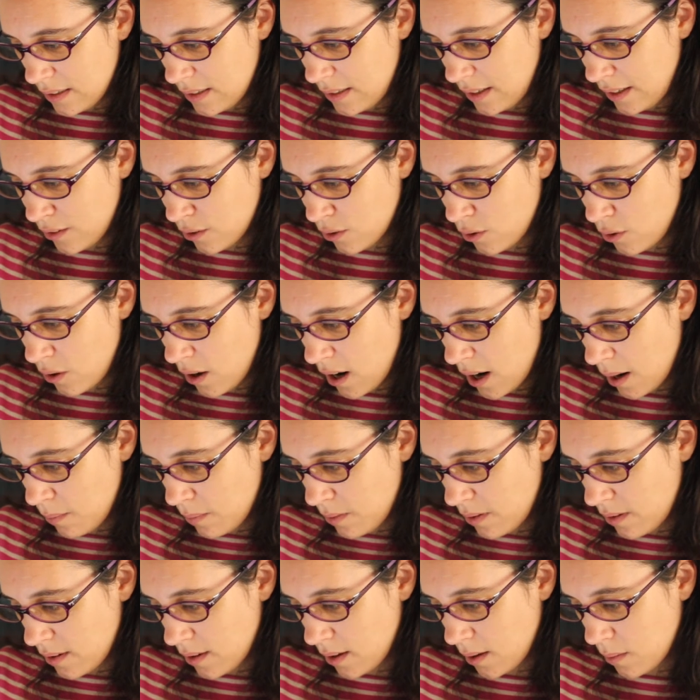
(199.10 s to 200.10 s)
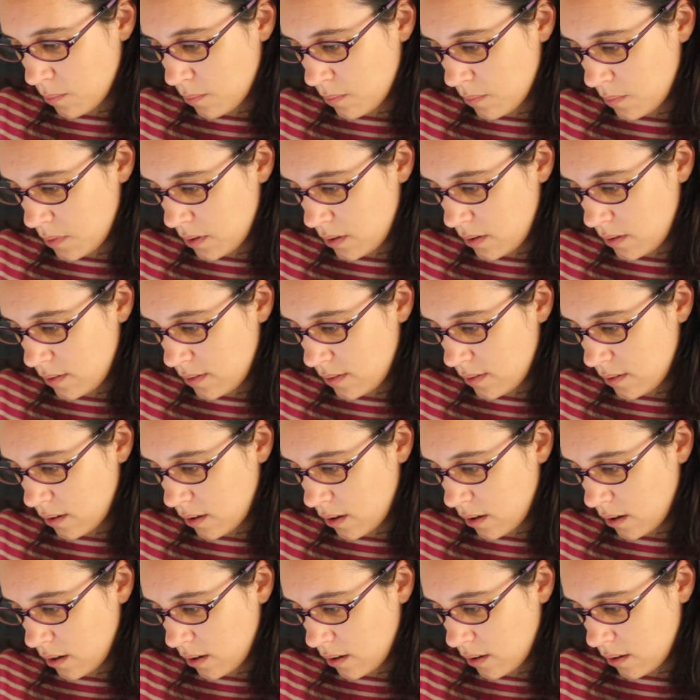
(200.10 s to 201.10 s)
Describe them.
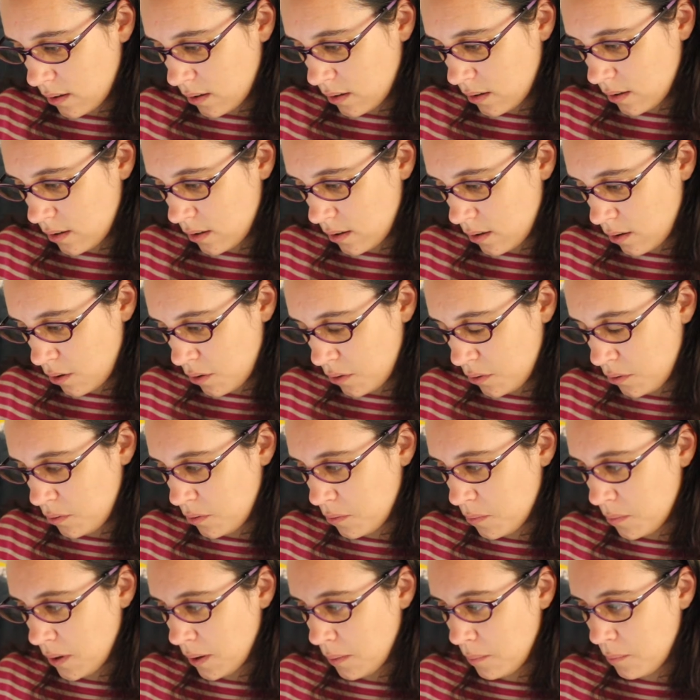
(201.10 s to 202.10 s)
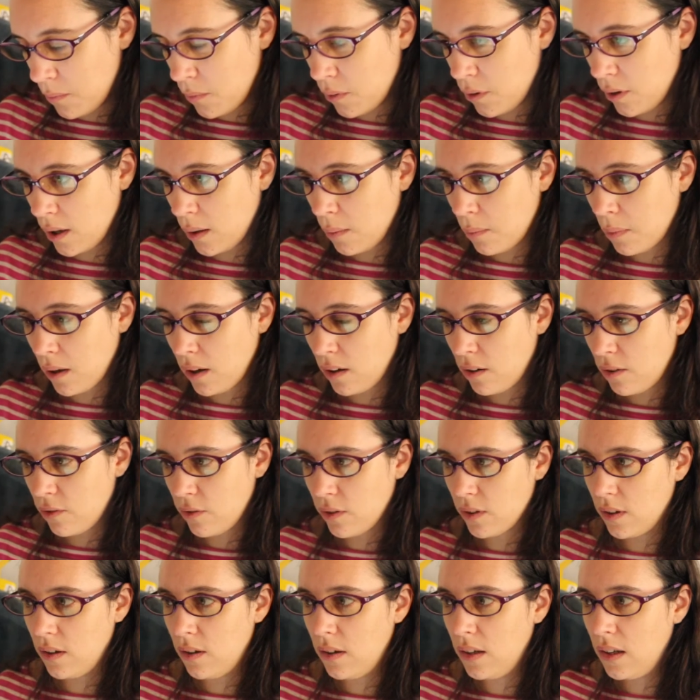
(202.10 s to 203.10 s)
So how does my morning page
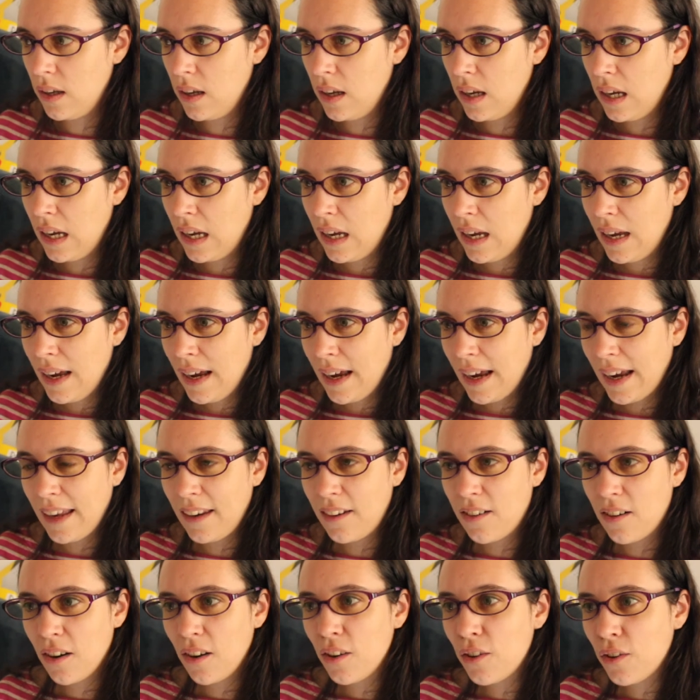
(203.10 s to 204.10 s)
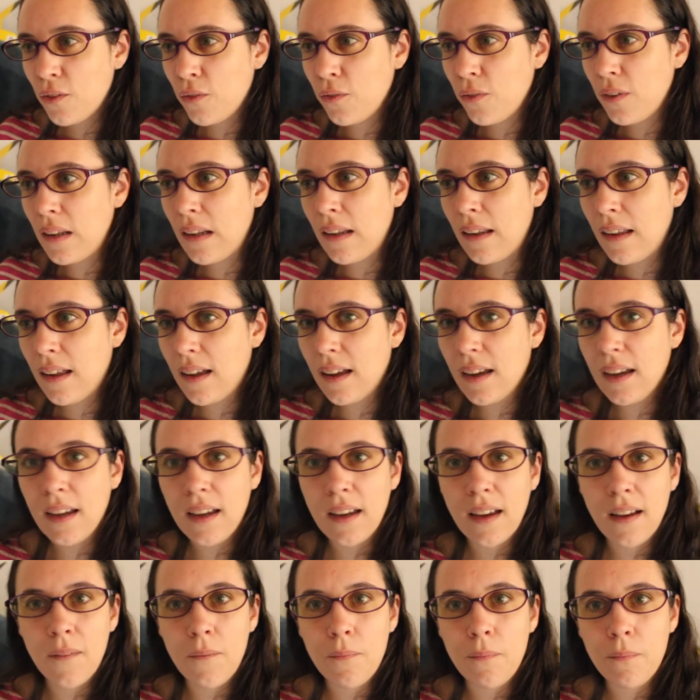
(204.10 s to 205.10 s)
feel? It just feel
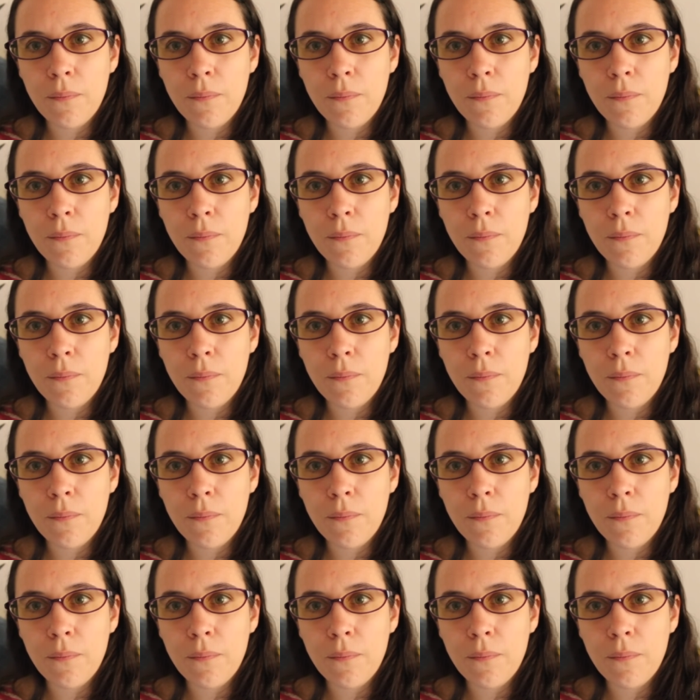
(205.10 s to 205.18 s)
like